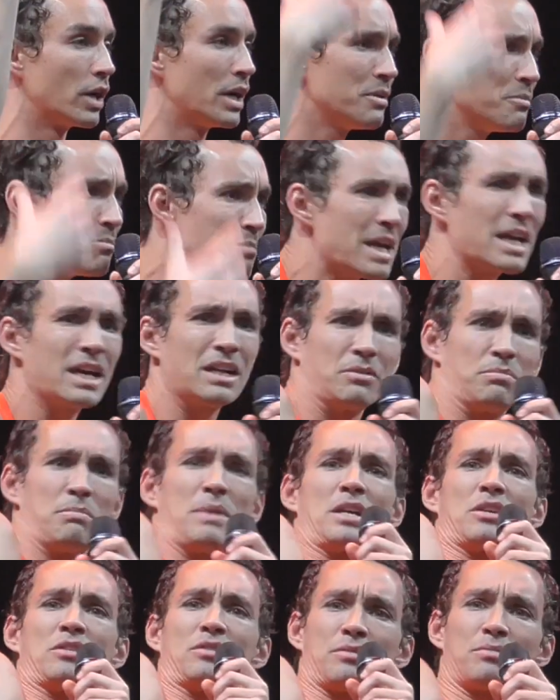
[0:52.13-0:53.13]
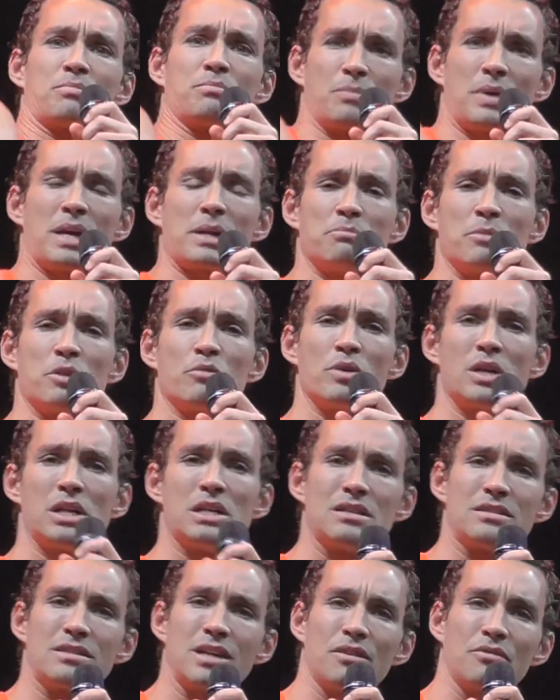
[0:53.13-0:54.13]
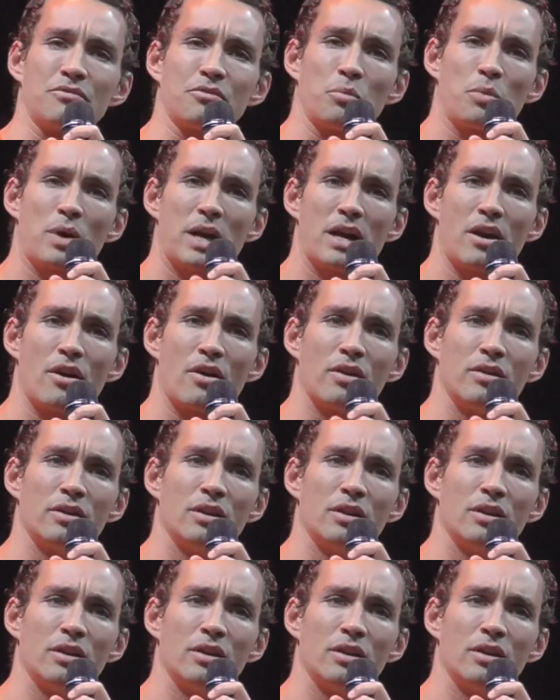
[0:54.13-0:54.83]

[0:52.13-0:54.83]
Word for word: And it, made, makes, made me really self-aware.